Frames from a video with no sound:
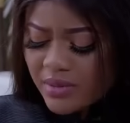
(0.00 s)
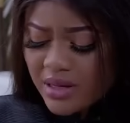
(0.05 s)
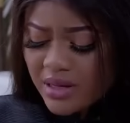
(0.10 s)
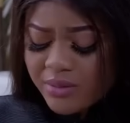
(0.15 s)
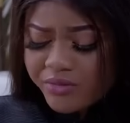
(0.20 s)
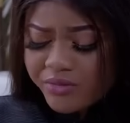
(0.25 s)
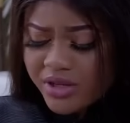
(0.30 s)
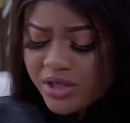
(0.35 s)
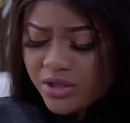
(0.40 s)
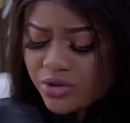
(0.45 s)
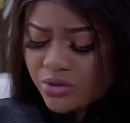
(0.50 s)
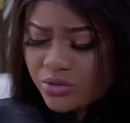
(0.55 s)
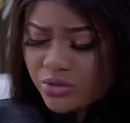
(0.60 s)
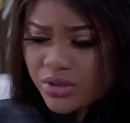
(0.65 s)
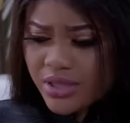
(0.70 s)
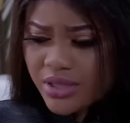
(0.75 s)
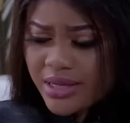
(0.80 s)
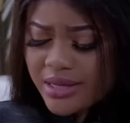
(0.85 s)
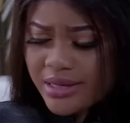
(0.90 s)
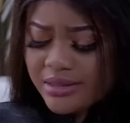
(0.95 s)
I'm really so
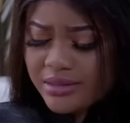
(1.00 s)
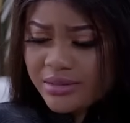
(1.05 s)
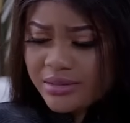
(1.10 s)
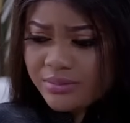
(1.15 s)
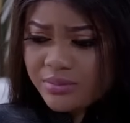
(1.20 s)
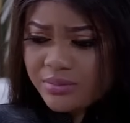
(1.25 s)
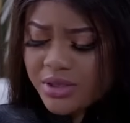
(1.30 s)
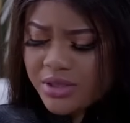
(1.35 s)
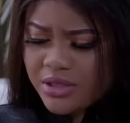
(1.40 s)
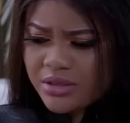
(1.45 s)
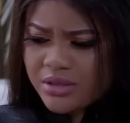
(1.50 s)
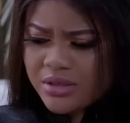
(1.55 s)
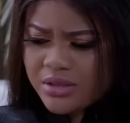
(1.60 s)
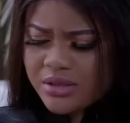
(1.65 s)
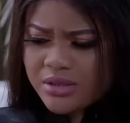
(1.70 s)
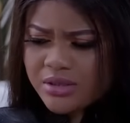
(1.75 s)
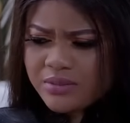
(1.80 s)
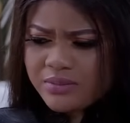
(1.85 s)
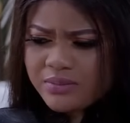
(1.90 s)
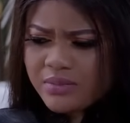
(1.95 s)
scared
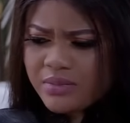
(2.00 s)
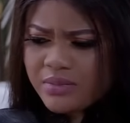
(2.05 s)
because